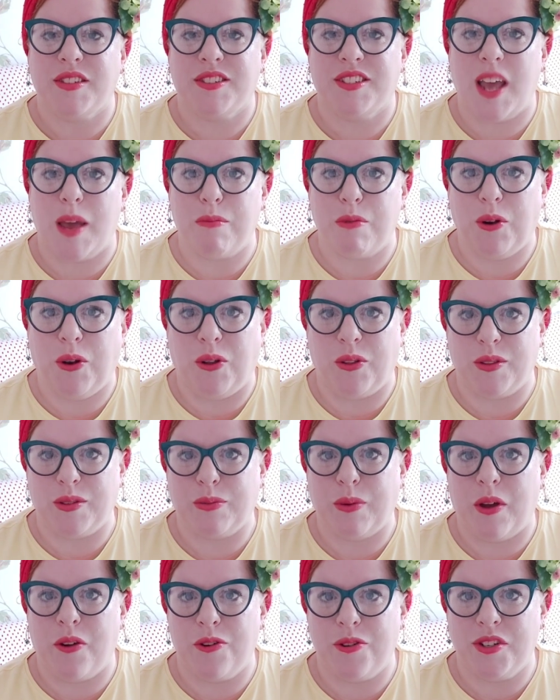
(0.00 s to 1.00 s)
tablecloths
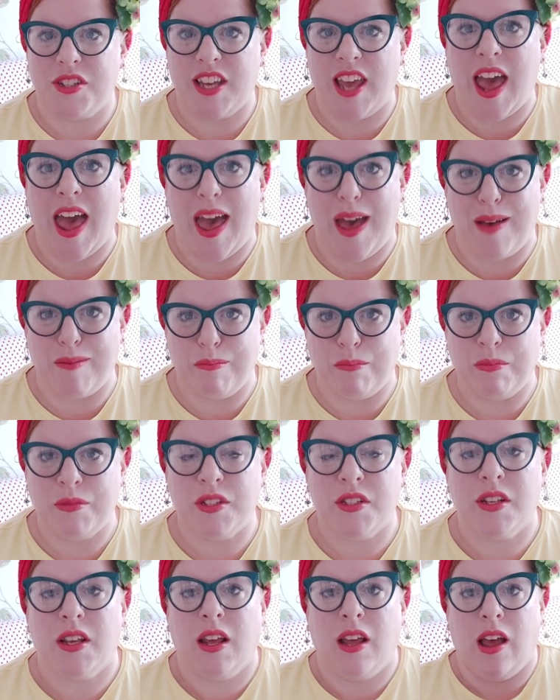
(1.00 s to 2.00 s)
were already
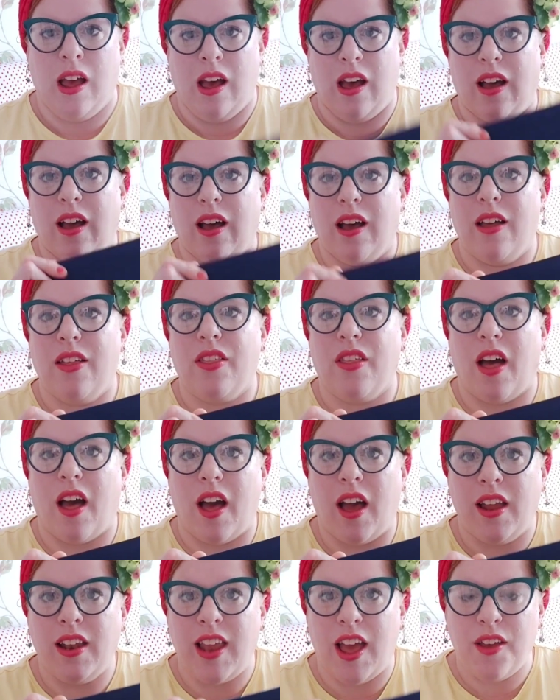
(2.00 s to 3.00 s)
hemmed,
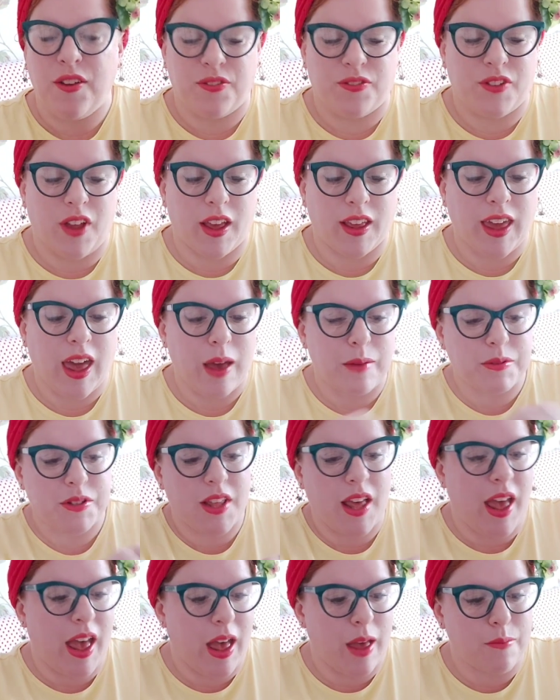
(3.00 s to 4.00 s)
I kept
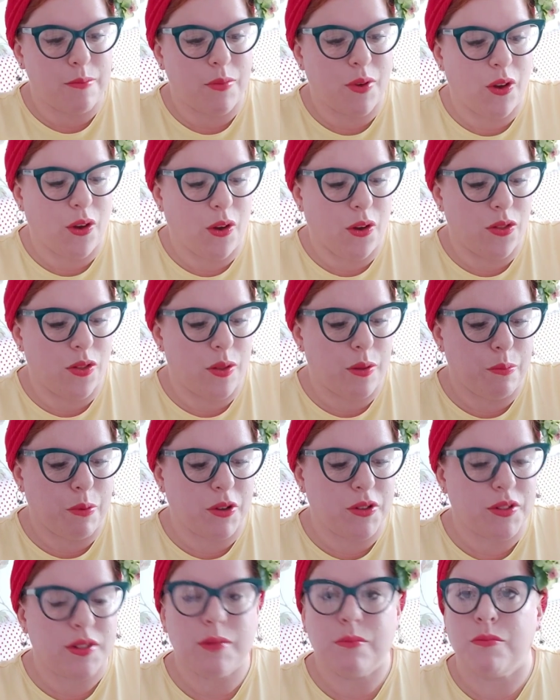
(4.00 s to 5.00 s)
the hem on the
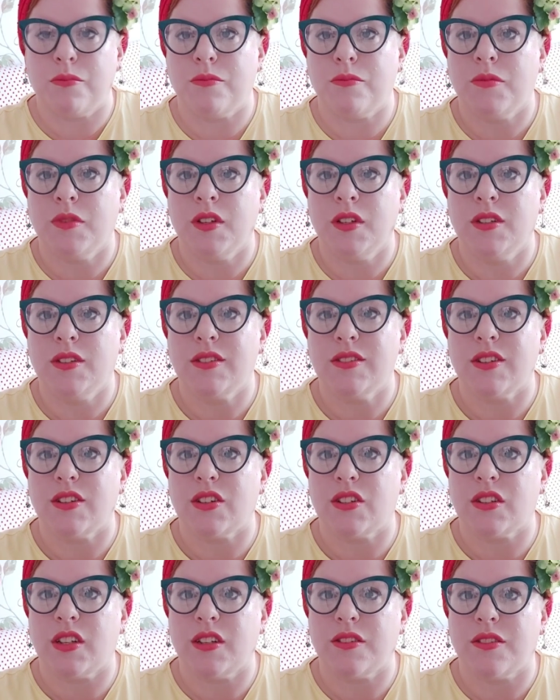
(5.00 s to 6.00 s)
bottom,
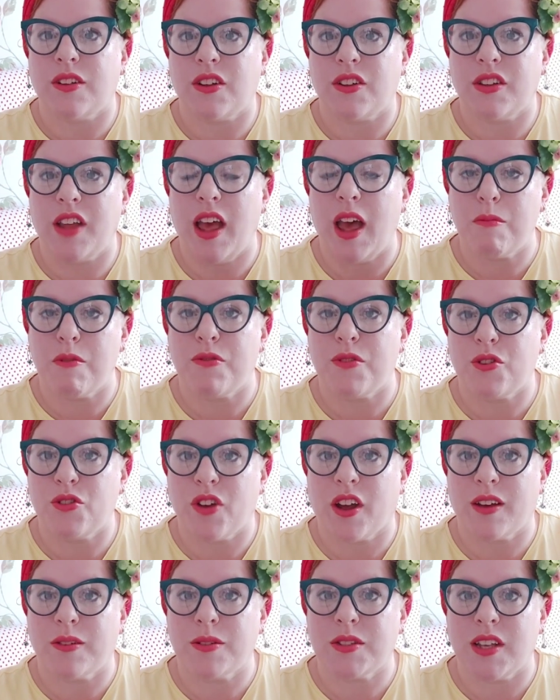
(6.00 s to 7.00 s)
on the hem of the
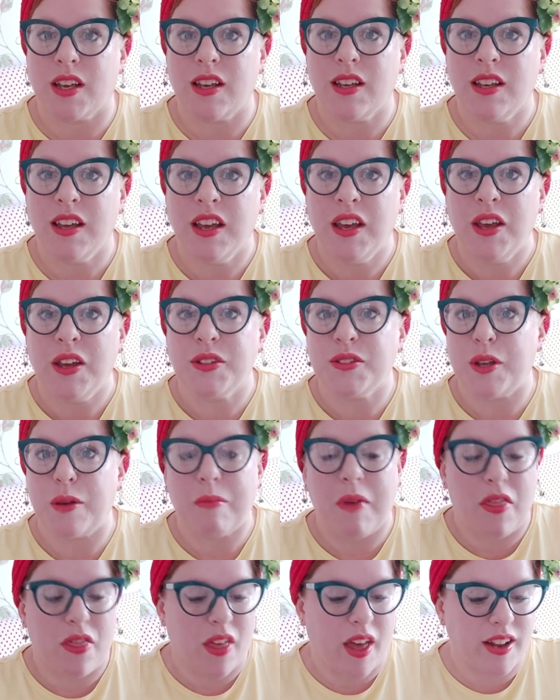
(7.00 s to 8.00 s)
trouser, so it
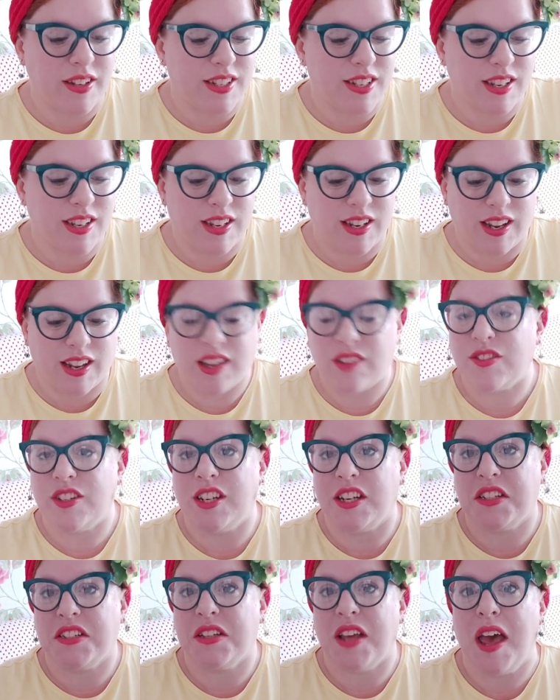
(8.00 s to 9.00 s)
meant that I didn't even
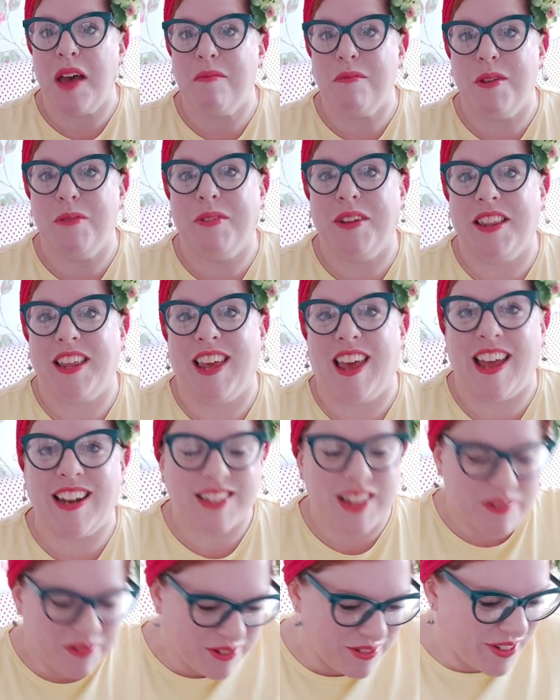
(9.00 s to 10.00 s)
need to hem them at the end.
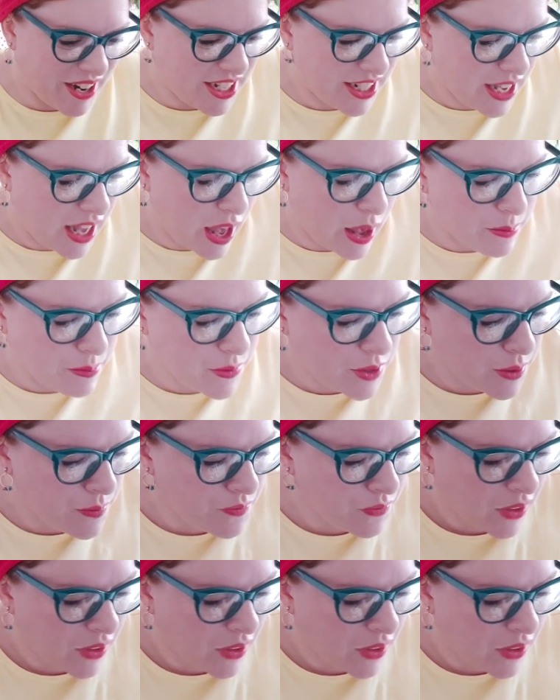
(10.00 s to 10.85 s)
They were already hemmed.